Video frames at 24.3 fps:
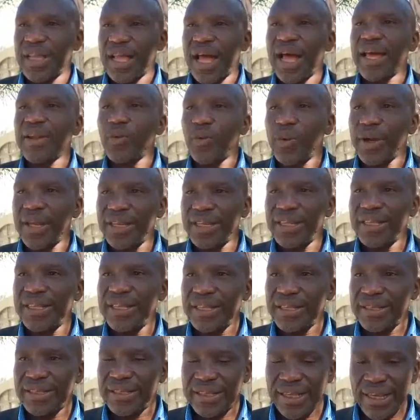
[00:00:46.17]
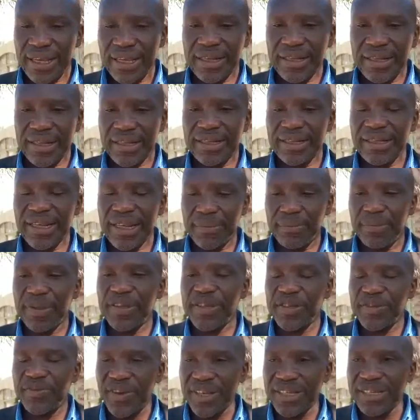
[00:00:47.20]
And when he said his
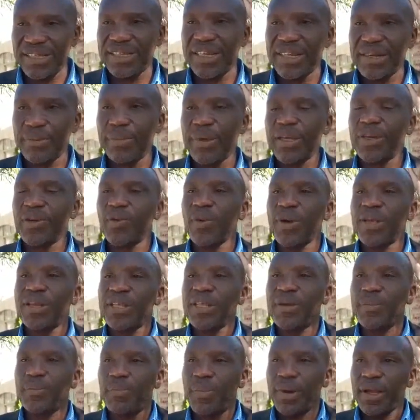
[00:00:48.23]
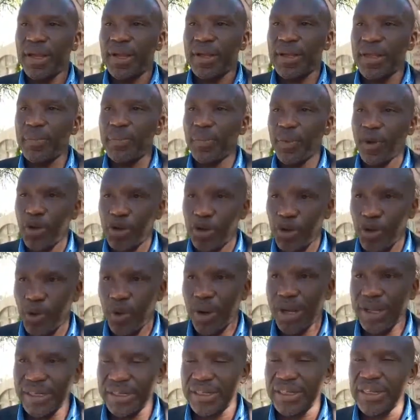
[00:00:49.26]
first statement, when he
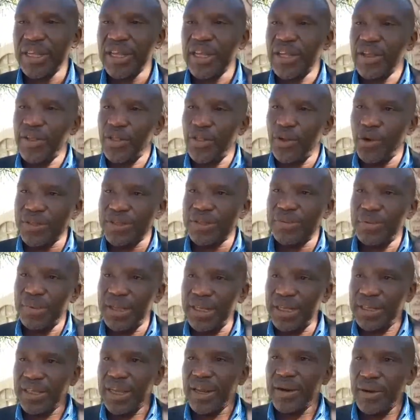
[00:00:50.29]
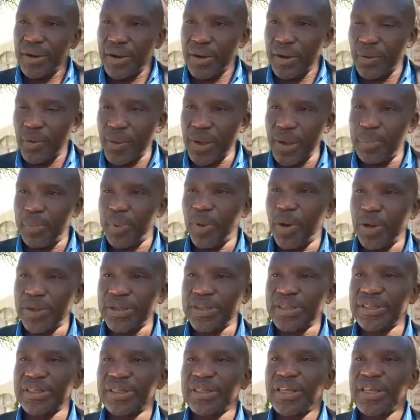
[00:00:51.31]
procured those military
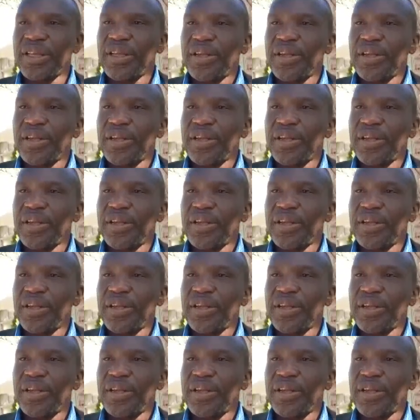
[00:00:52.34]
weapons,